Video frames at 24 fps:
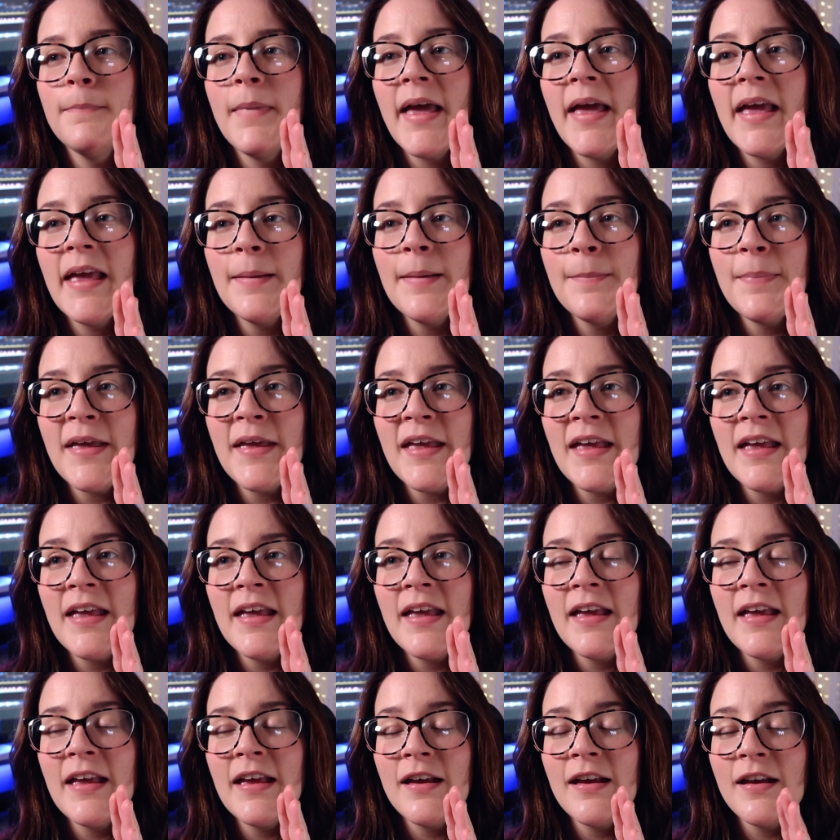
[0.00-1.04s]
may
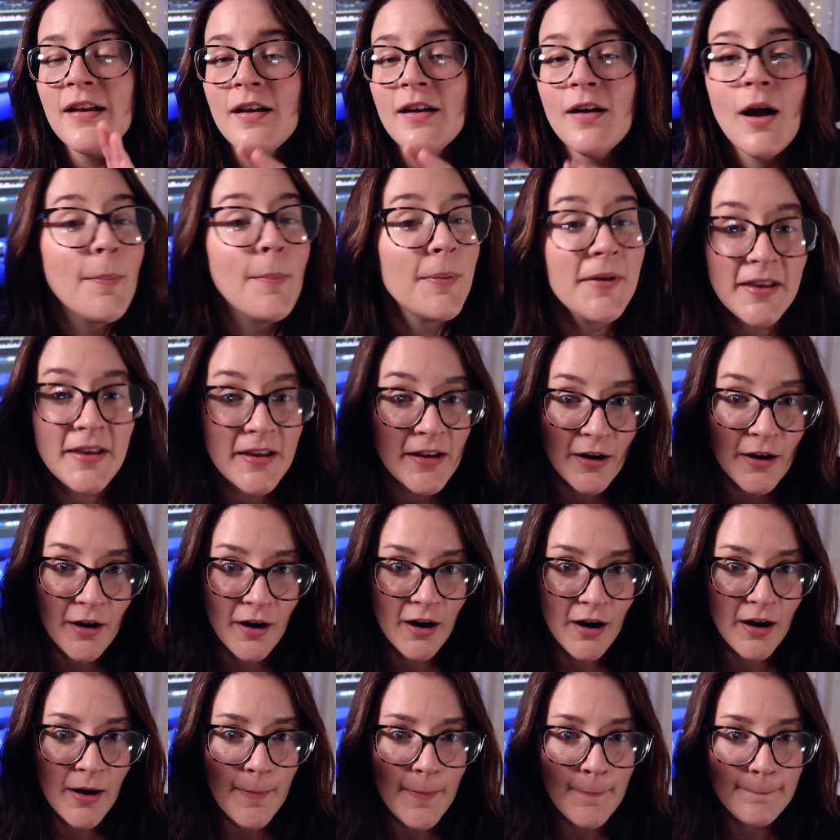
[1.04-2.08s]
be up
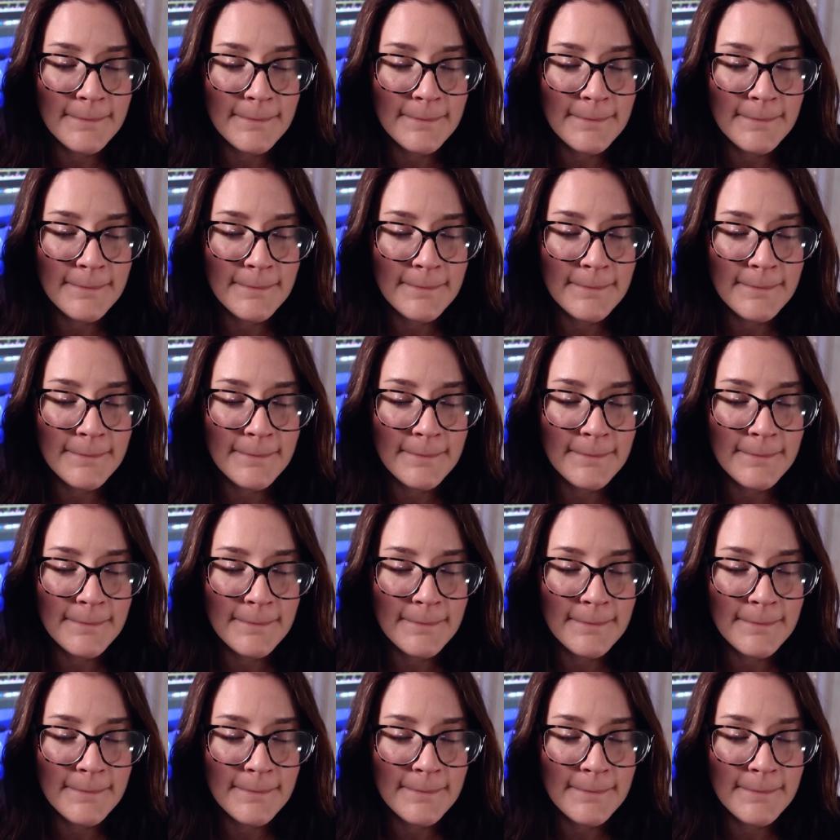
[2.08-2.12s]
here,